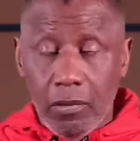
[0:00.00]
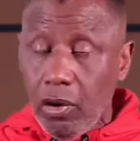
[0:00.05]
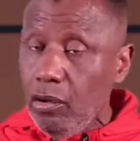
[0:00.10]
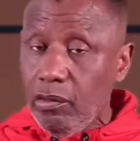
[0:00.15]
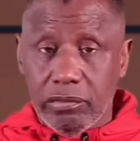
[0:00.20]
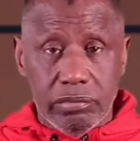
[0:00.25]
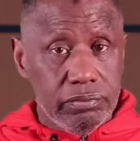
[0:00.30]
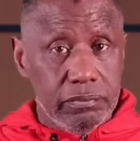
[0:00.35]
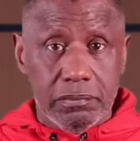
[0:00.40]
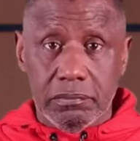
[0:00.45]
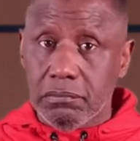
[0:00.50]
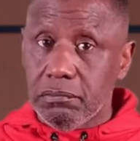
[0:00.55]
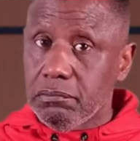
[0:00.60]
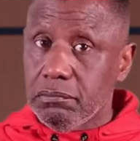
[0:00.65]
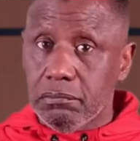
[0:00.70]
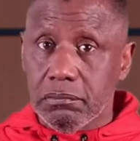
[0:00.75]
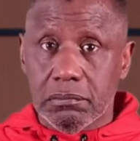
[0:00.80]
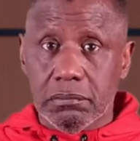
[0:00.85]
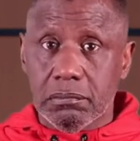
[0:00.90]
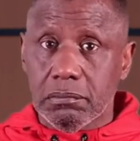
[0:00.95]
Oh,
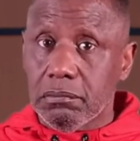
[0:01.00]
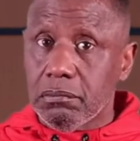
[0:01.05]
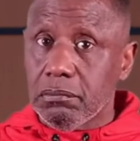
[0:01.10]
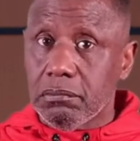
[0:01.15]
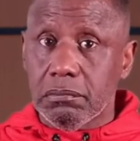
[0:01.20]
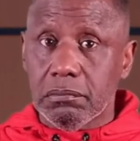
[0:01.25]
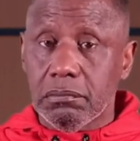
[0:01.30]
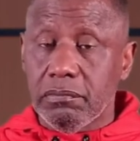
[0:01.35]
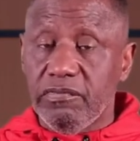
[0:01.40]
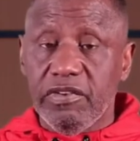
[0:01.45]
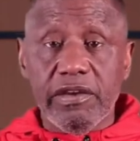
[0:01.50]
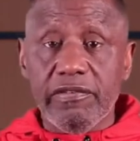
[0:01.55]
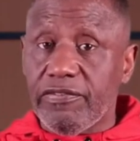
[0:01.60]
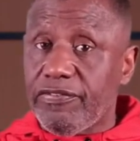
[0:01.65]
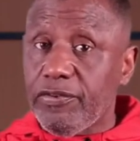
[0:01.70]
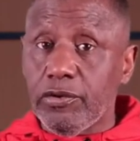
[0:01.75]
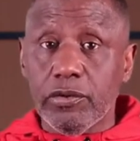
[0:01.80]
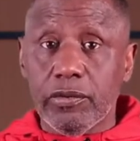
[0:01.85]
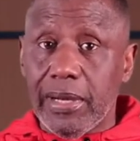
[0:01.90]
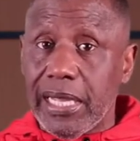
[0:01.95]
very
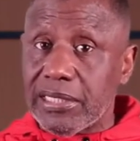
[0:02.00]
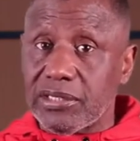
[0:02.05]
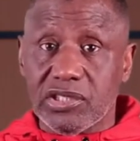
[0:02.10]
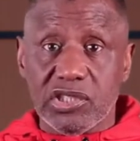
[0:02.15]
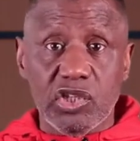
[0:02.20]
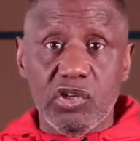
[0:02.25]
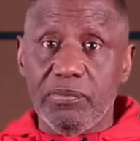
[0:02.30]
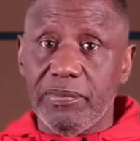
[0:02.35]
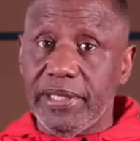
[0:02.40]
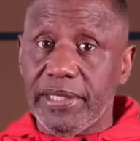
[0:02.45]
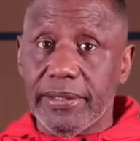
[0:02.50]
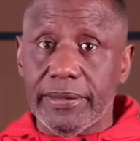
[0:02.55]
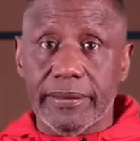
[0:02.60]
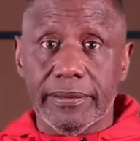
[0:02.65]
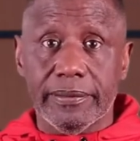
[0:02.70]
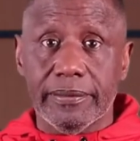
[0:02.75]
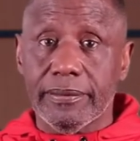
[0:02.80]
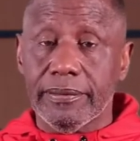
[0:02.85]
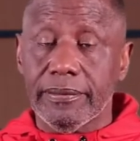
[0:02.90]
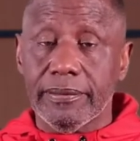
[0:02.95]
few God sold me.
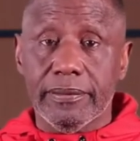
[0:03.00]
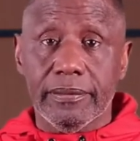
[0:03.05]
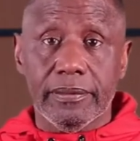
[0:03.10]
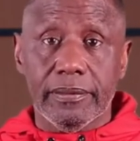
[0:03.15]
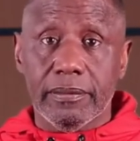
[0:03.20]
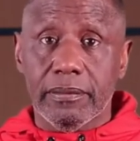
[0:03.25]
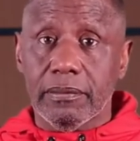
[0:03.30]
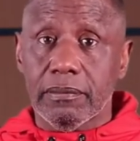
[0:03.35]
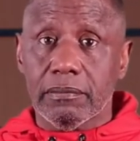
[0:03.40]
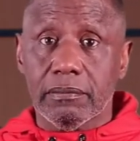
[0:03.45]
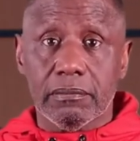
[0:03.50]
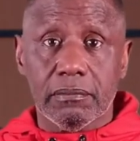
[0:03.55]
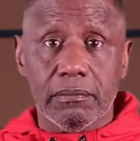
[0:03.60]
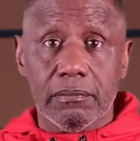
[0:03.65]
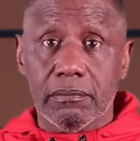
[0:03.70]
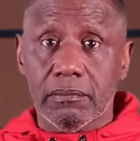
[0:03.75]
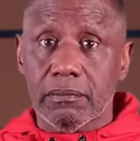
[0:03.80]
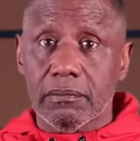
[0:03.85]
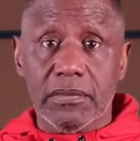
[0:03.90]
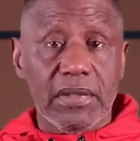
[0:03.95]

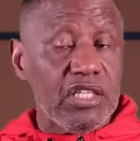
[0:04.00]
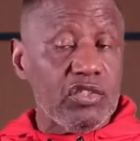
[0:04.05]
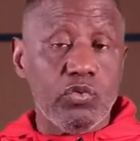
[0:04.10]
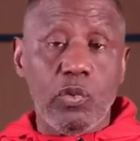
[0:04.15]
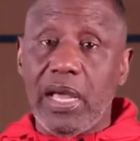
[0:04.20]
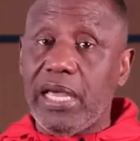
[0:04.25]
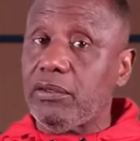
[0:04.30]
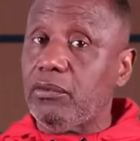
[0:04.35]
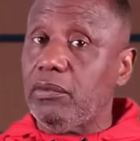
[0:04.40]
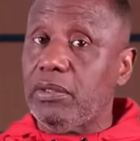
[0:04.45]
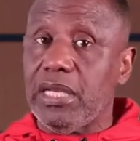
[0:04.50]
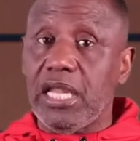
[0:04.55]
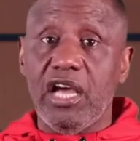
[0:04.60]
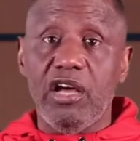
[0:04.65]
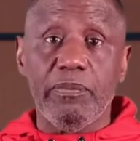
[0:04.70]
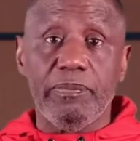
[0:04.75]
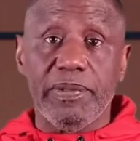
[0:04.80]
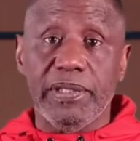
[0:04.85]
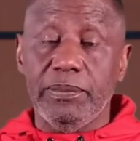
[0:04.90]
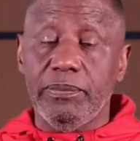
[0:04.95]
That's why I don't
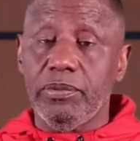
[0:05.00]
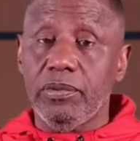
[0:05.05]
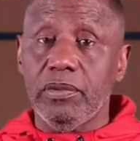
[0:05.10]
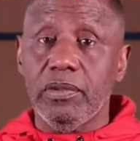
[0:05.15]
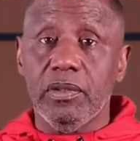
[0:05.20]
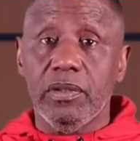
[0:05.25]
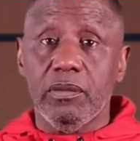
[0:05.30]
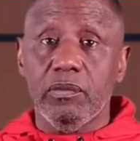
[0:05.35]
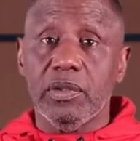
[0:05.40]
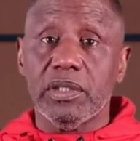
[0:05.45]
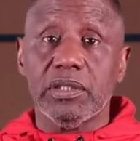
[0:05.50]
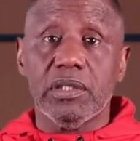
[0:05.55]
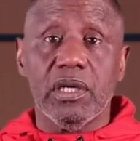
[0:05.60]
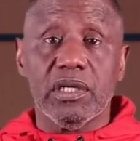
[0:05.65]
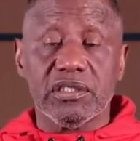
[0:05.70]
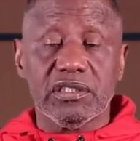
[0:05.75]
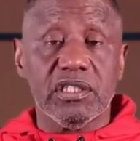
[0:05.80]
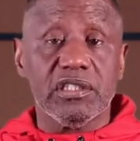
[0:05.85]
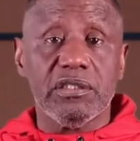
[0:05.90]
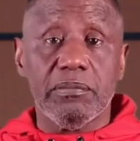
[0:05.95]
allow people, when
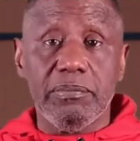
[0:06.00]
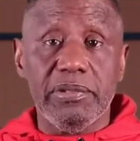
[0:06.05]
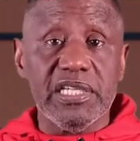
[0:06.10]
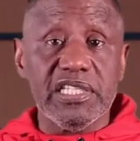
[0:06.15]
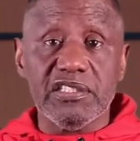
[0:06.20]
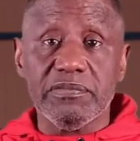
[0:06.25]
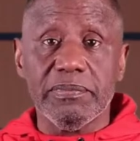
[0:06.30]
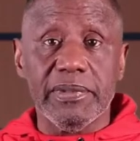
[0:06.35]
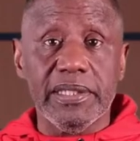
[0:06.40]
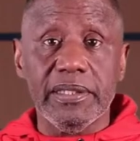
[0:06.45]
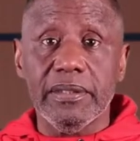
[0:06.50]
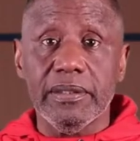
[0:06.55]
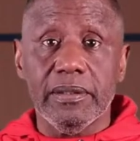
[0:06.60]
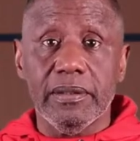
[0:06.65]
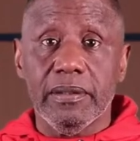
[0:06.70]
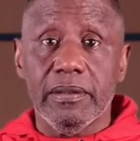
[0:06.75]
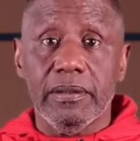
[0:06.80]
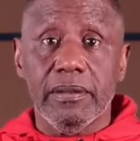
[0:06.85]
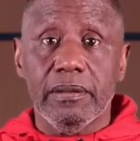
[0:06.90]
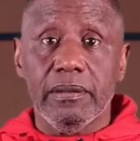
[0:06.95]
God started to bless me,
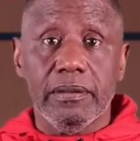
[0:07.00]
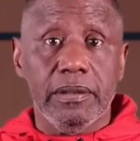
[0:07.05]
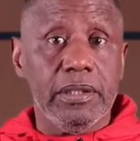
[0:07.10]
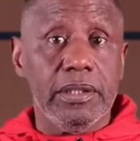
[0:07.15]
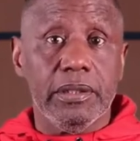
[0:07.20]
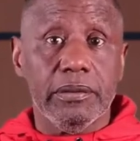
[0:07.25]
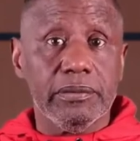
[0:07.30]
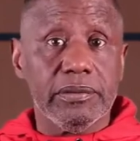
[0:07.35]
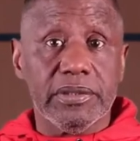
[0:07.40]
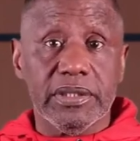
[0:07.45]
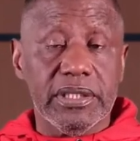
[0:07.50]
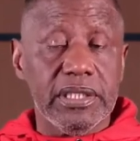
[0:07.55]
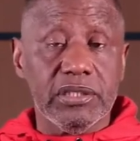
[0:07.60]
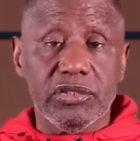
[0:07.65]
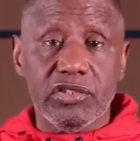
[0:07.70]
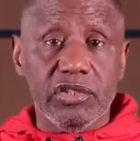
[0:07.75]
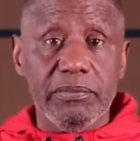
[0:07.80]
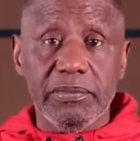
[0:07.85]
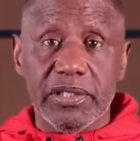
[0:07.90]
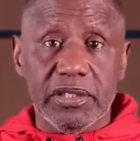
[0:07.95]
you know, to
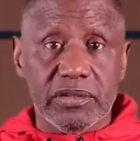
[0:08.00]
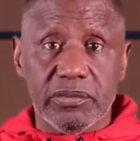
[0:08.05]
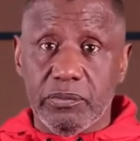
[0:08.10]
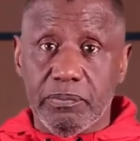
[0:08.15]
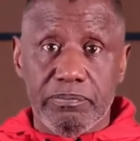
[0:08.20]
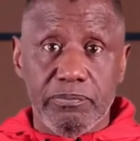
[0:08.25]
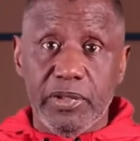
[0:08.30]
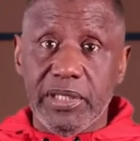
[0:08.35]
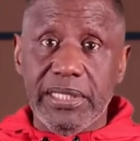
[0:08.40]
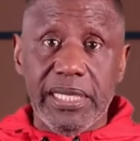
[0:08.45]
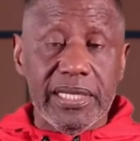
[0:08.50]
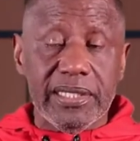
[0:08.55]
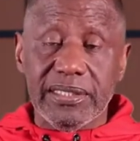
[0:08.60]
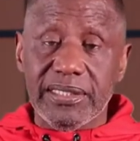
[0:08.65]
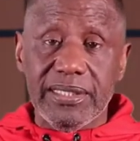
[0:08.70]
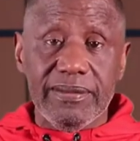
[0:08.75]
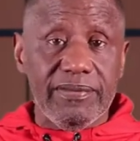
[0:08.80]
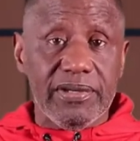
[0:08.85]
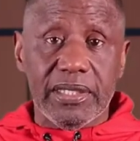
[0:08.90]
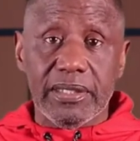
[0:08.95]
get to me with
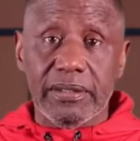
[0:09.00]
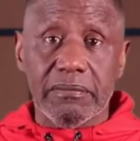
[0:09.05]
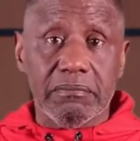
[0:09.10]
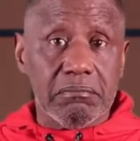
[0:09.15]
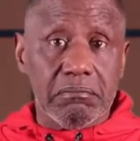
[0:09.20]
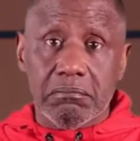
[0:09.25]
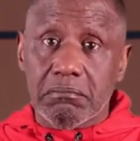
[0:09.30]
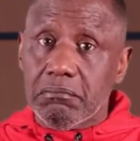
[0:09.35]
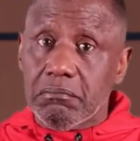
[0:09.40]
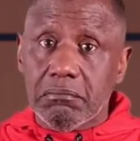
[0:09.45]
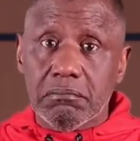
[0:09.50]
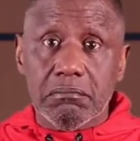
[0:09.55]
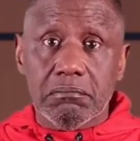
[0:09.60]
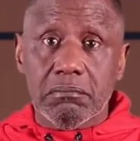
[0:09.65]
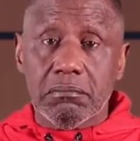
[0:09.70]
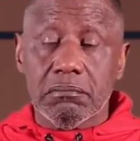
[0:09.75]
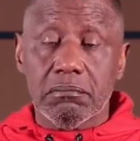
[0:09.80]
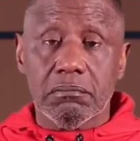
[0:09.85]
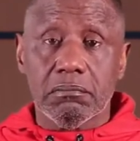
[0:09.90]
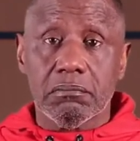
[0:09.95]
negativity.
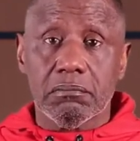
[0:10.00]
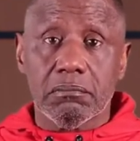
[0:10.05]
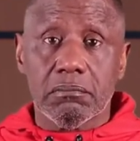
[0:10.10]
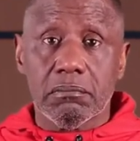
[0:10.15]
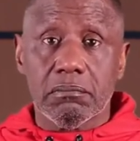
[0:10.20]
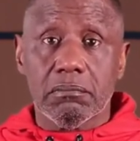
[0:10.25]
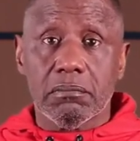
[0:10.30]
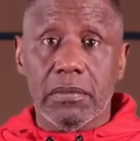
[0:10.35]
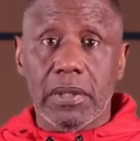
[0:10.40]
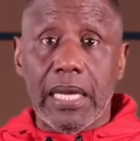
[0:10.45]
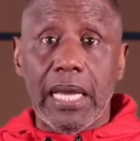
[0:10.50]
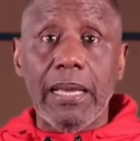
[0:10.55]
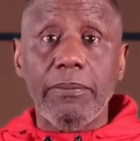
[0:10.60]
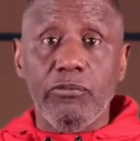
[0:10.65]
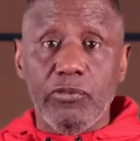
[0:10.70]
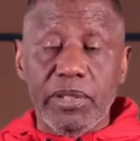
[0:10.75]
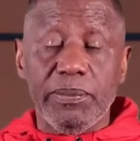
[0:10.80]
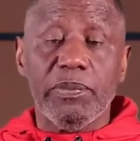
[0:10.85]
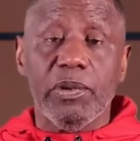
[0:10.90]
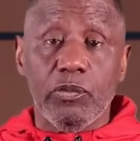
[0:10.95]

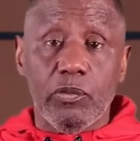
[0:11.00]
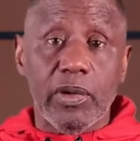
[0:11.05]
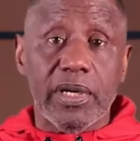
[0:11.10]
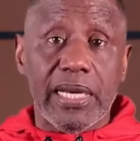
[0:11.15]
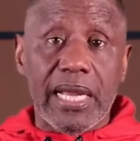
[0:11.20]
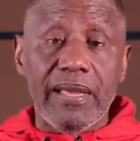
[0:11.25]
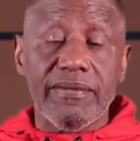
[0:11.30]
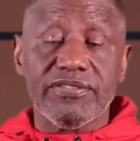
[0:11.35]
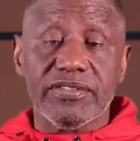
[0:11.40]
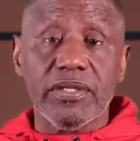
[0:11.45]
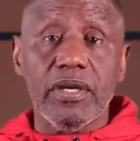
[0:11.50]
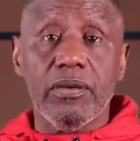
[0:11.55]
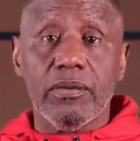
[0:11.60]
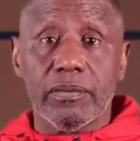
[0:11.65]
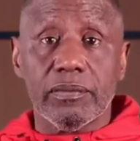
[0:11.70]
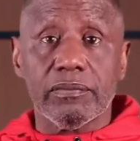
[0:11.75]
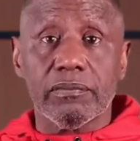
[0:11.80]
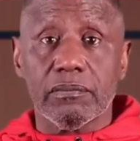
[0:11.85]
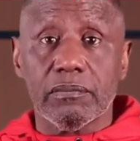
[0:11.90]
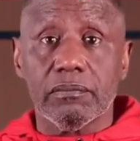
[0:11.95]
I'm reaping what I've
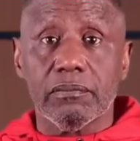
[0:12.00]
sown.